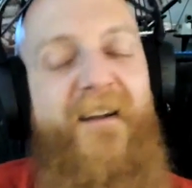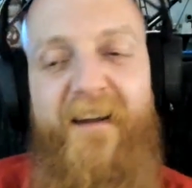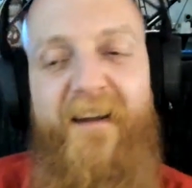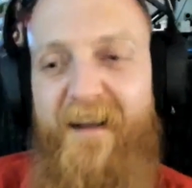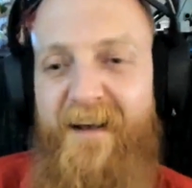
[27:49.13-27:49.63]
And
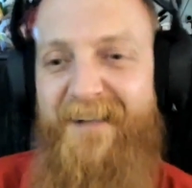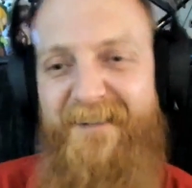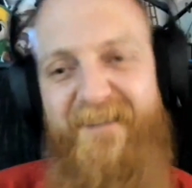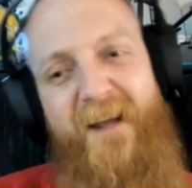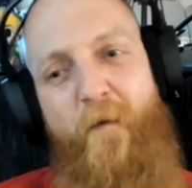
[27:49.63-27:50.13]
that's
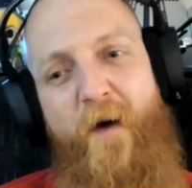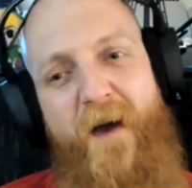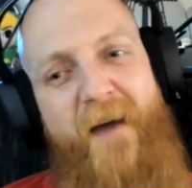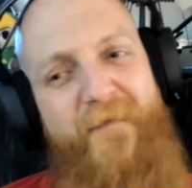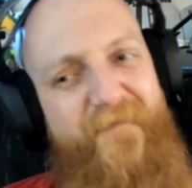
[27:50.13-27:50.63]
the same
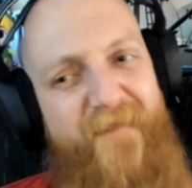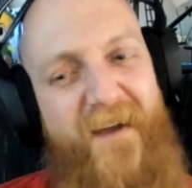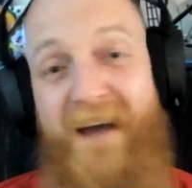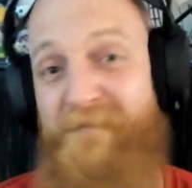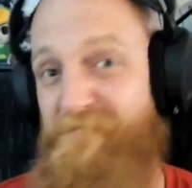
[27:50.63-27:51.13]
way
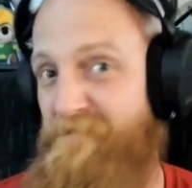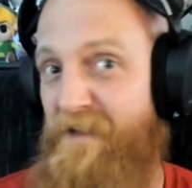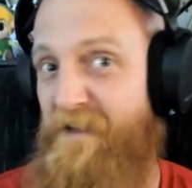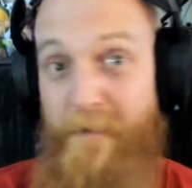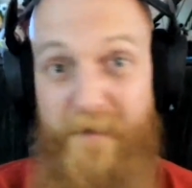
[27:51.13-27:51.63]

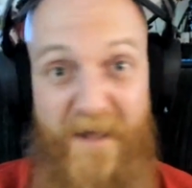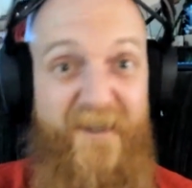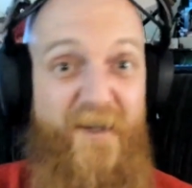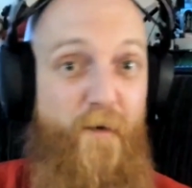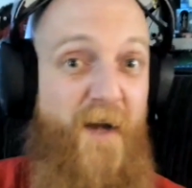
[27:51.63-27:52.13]
if I'm in that
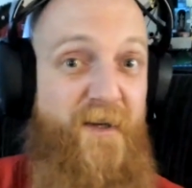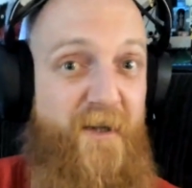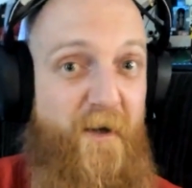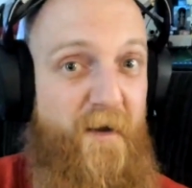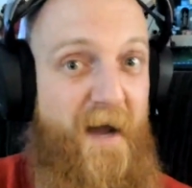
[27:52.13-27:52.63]

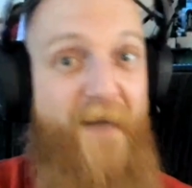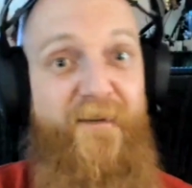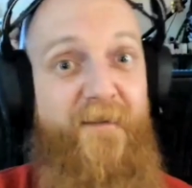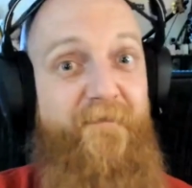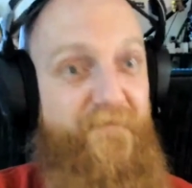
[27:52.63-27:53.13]
situation, you know, you
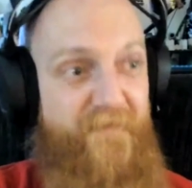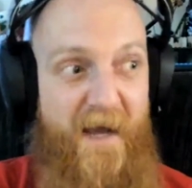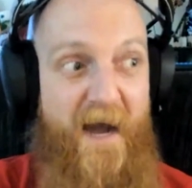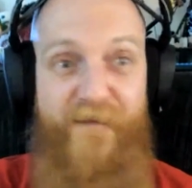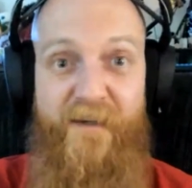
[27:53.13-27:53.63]
have
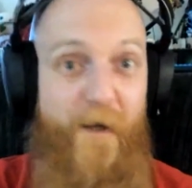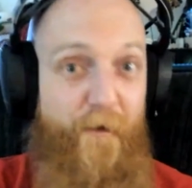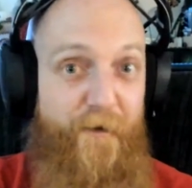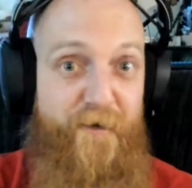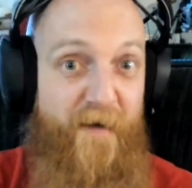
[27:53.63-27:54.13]
to
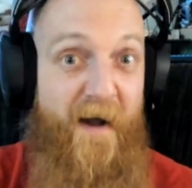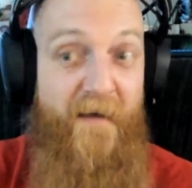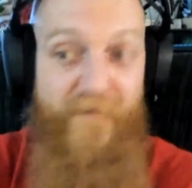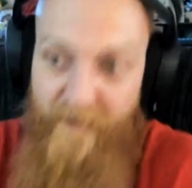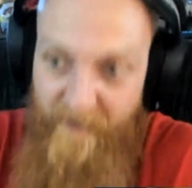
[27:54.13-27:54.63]
kill to survive.